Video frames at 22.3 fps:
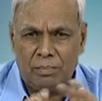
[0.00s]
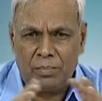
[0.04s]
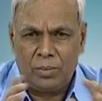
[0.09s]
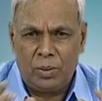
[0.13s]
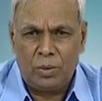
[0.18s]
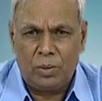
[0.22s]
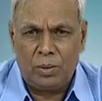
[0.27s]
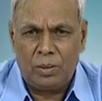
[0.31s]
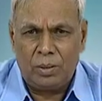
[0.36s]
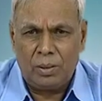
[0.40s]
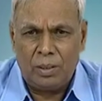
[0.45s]

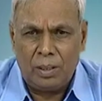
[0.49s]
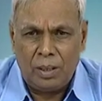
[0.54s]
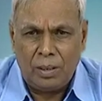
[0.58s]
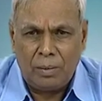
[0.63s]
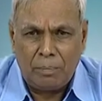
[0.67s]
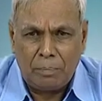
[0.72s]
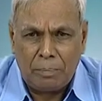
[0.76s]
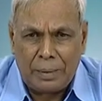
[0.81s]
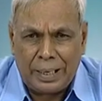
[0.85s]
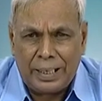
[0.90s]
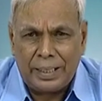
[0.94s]
your
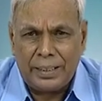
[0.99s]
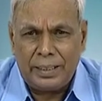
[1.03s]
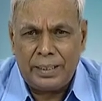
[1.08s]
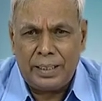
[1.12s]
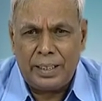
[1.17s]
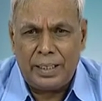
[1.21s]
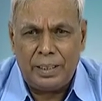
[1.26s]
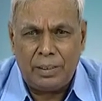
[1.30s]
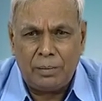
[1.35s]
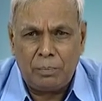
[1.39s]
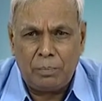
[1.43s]

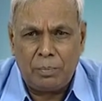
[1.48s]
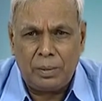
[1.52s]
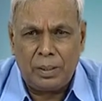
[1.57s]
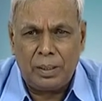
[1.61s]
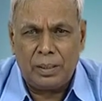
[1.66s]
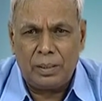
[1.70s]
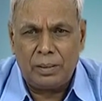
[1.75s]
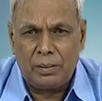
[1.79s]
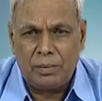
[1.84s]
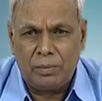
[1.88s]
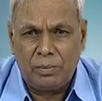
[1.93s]
paraxylene
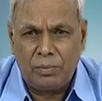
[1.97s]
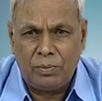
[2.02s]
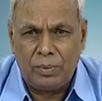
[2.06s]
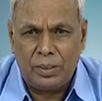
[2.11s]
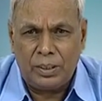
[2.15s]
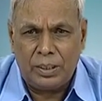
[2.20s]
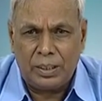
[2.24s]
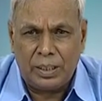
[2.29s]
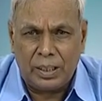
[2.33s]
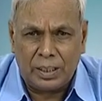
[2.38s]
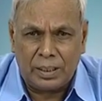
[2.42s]
plant
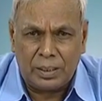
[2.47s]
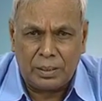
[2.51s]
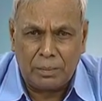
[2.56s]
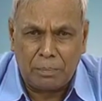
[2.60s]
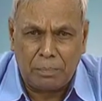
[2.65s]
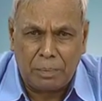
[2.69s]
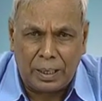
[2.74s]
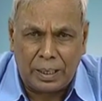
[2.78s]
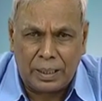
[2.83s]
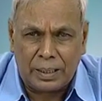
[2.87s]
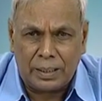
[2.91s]
which are the
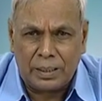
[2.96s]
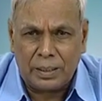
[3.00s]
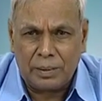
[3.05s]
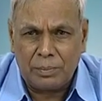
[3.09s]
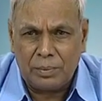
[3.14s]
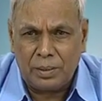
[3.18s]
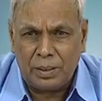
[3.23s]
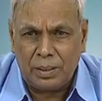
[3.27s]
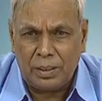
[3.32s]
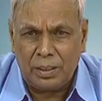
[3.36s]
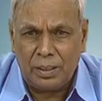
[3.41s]
part
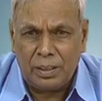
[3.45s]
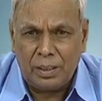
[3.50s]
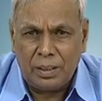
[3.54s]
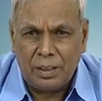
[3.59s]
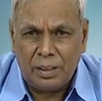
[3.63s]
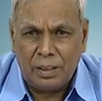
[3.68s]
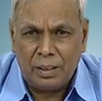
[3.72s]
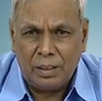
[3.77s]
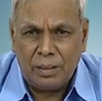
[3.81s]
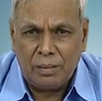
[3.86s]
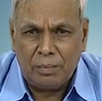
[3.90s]
of the
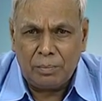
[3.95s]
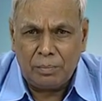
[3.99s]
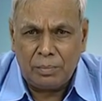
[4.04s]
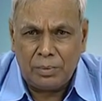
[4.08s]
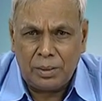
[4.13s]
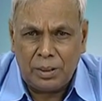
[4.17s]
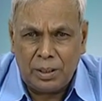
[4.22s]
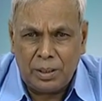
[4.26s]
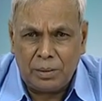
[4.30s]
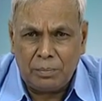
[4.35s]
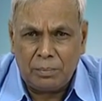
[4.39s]

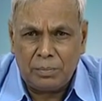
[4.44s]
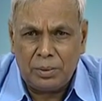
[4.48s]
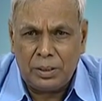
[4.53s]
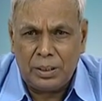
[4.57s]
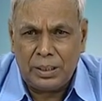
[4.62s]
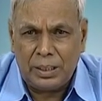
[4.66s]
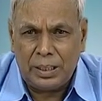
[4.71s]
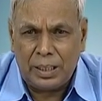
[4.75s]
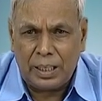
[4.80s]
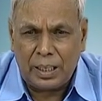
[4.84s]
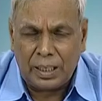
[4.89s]

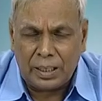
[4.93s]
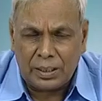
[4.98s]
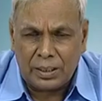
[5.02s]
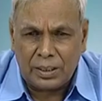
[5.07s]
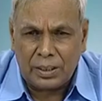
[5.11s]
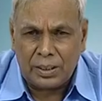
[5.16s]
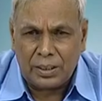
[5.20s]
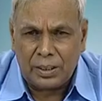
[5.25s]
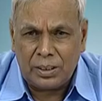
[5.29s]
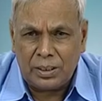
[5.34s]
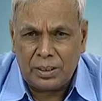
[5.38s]
DMT or
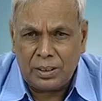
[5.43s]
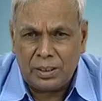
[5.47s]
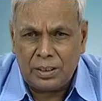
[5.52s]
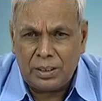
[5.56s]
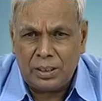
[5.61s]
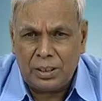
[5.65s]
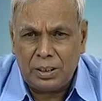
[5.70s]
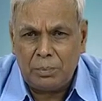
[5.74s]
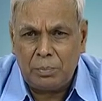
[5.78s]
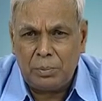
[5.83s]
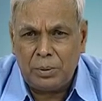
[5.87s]
the
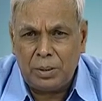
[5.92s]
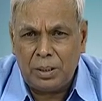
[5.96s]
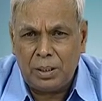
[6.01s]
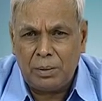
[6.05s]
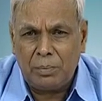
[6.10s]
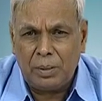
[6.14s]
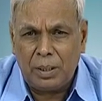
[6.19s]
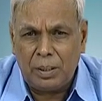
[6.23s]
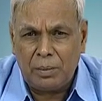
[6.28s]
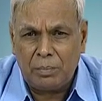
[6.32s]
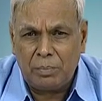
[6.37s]
TPA
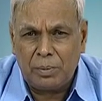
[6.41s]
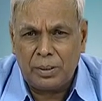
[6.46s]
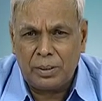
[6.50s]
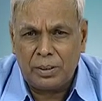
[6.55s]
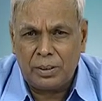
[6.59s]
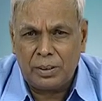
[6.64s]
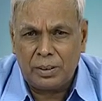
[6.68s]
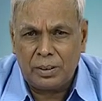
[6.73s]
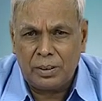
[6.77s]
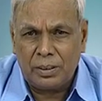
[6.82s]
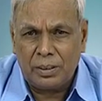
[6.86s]

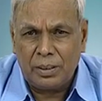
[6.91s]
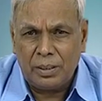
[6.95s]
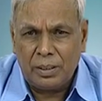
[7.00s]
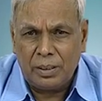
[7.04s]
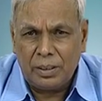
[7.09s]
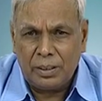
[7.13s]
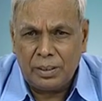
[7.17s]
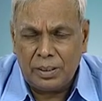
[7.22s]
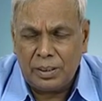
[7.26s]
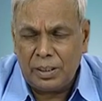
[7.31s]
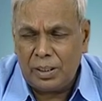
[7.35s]
manufacturer
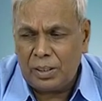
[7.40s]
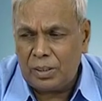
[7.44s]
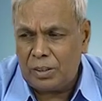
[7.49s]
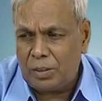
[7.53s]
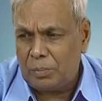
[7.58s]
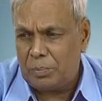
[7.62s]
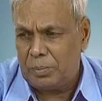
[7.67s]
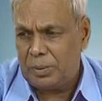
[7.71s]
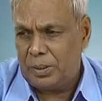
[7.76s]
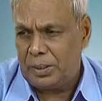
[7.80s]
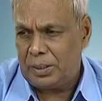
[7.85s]
they are
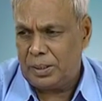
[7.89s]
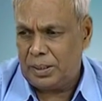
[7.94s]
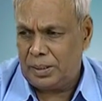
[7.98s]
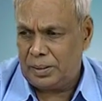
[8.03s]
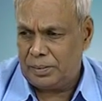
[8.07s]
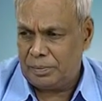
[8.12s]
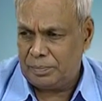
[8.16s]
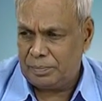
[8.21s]
operating.